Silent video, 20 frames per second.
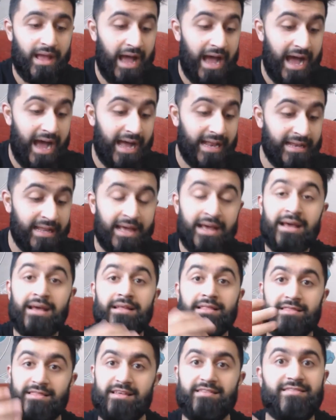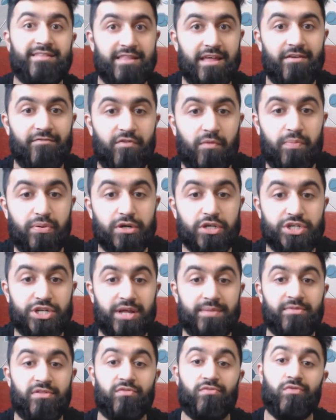And this therefore pushed
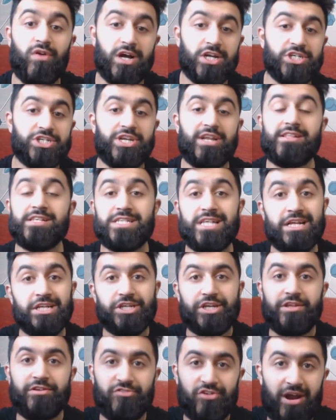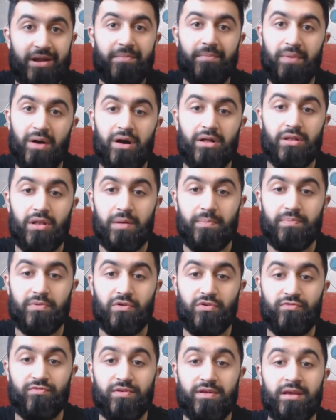him to rush and essentially try and bottle up
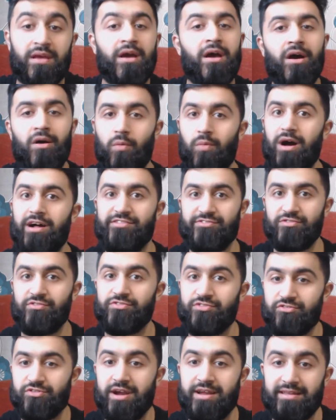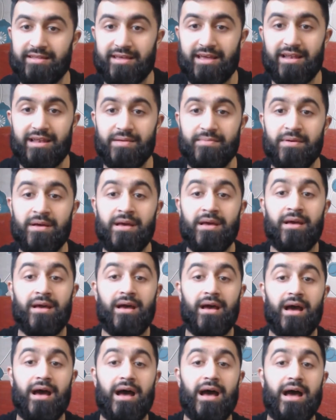Luffy whilst also trying to kill him,
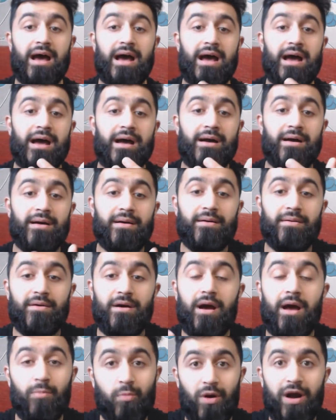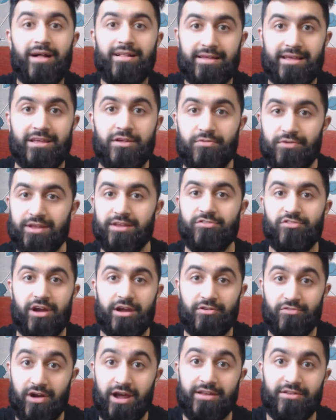uh, while he re-
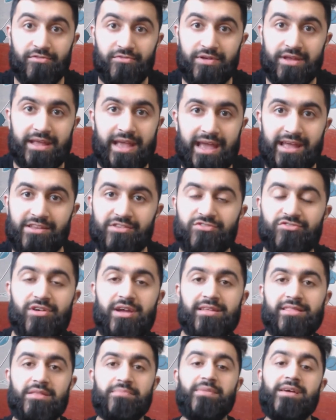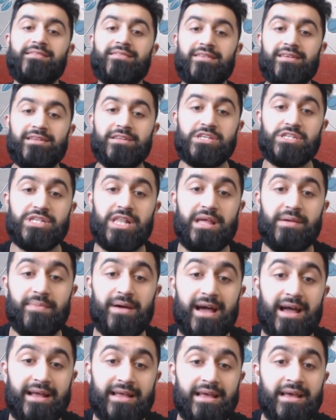try- tried to regain his strength and basically just lay
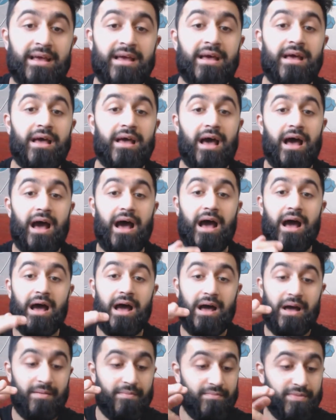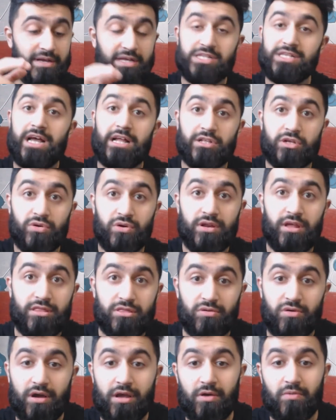back. Uh, because Katakuri
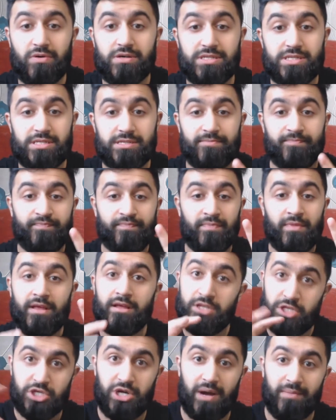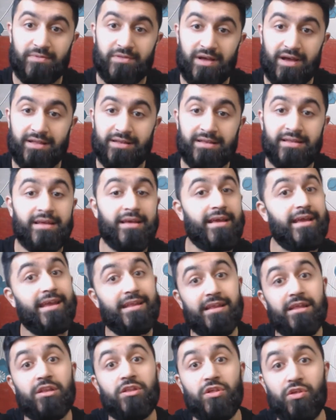thought it was Job done. He
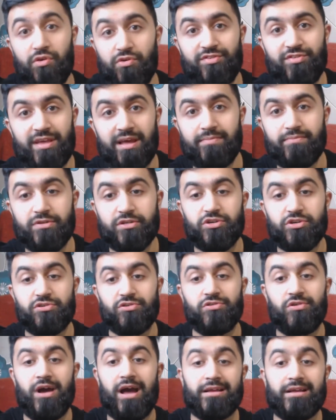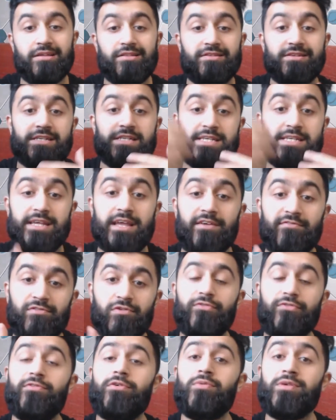didn't use Kenbun Shoku no Haki to see if
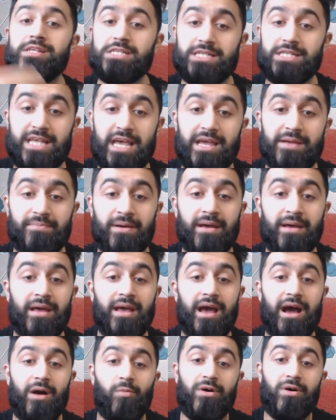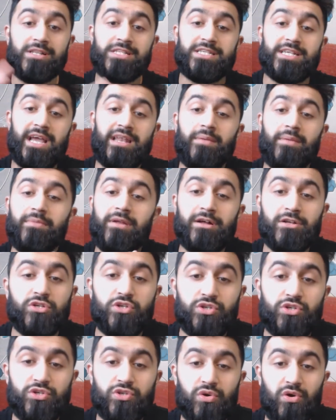Luffy would escape. And once again, I'm not
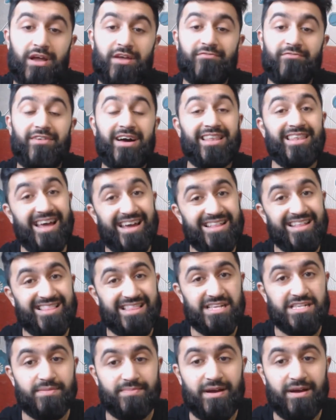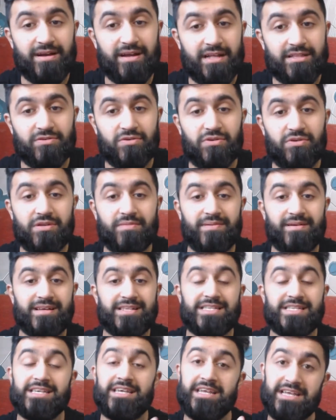too sure if I like this about Katakuri
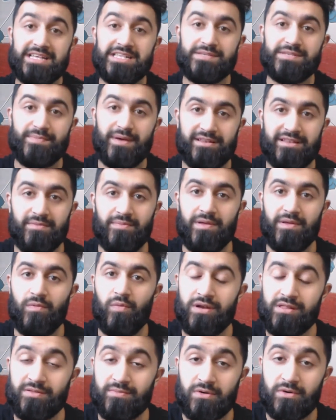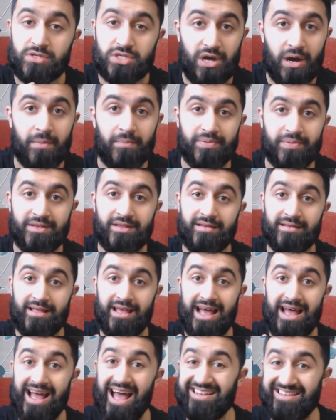because he is meant to be one of the most competent
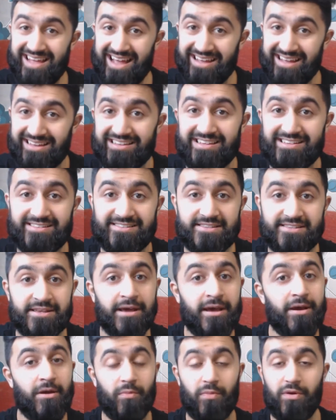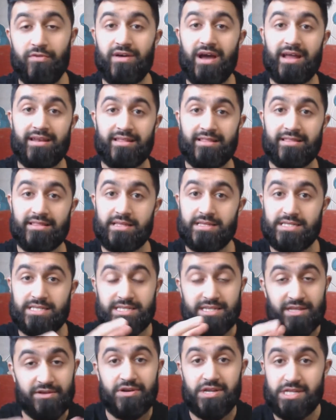antagonists we've had in this
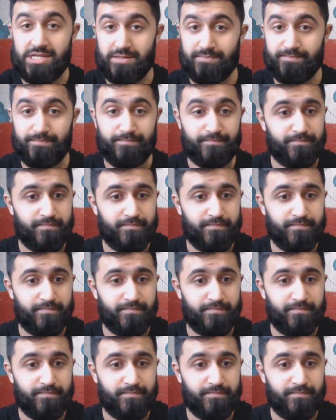series